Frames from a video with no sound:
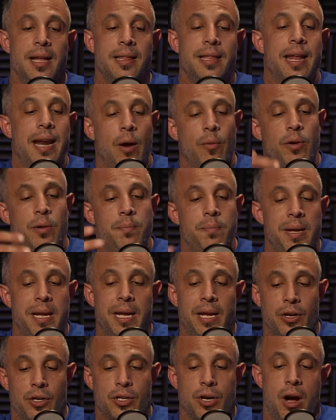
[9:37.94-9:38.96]
Then I would
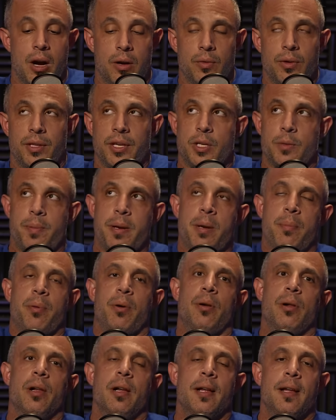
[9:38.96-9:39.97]
meet and talk with these
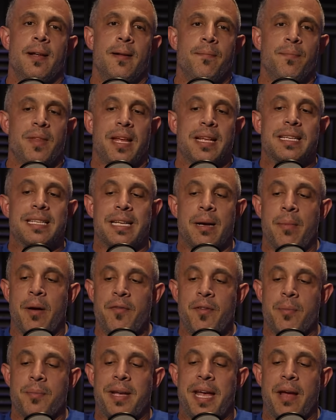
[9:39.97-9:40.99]
people. Some
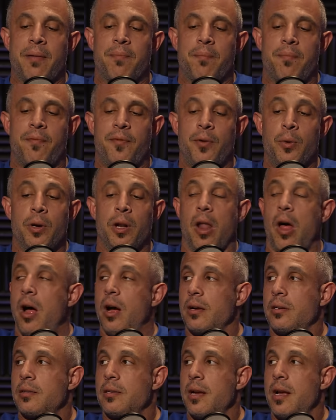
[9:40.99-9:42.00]
of them kept food
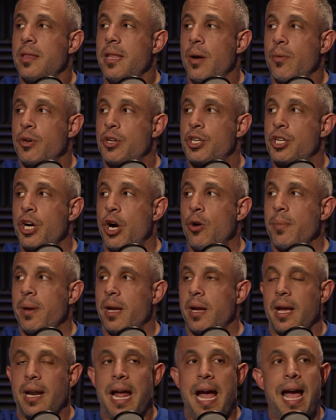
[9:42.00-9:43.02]
logs and they yeah. would show
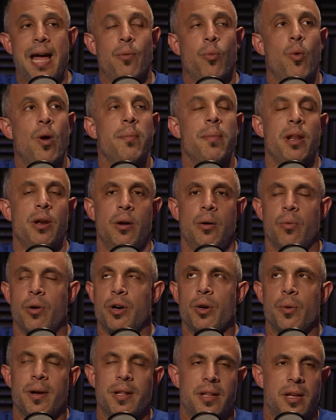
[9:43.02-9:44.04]
me. And I had women who were
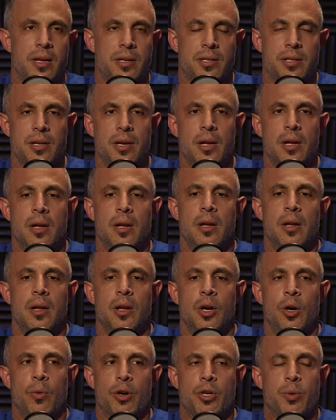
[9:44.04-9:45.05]
doing this yeah.
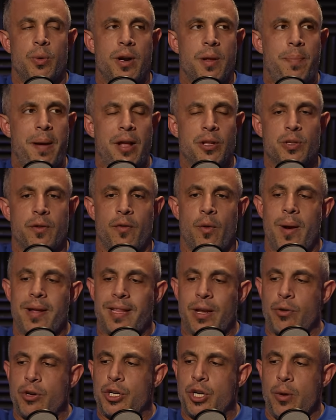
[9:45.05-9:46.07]
who were 20 pounds overweight.
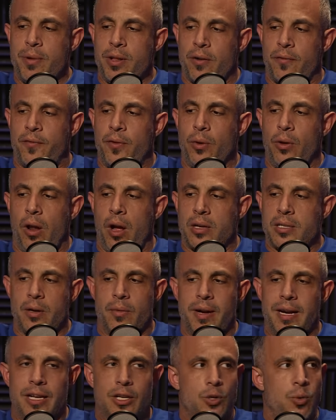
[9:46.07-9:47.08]
They would show me their food logs. They
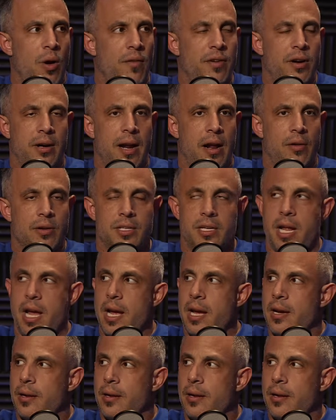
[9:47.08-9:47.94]
were eating 1,200 calories a day.